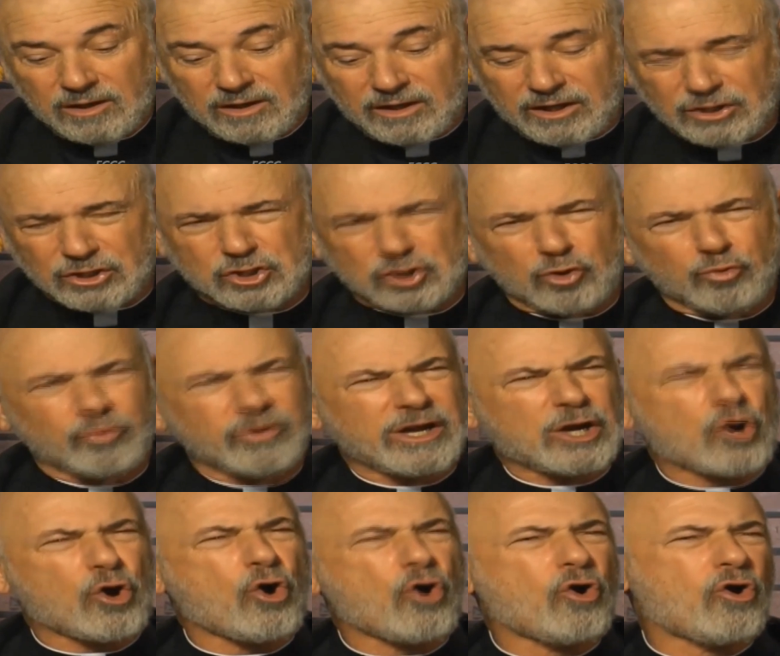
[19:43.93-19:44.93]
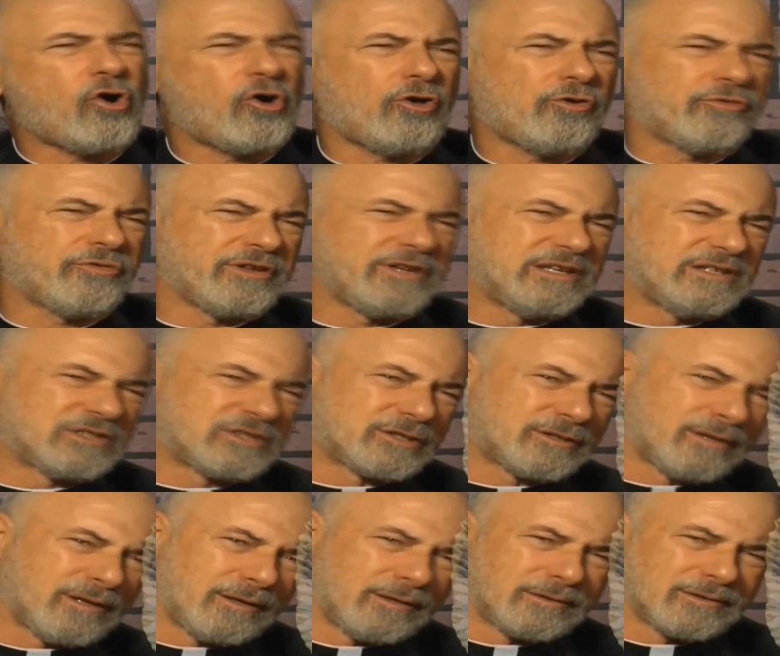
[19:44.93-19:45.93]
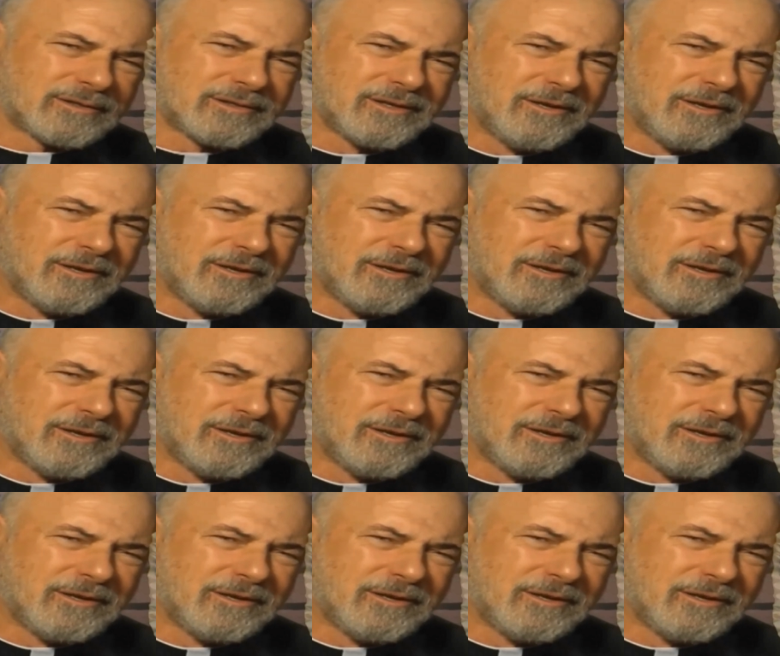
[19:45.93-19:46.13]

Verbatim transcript: And so recall these things.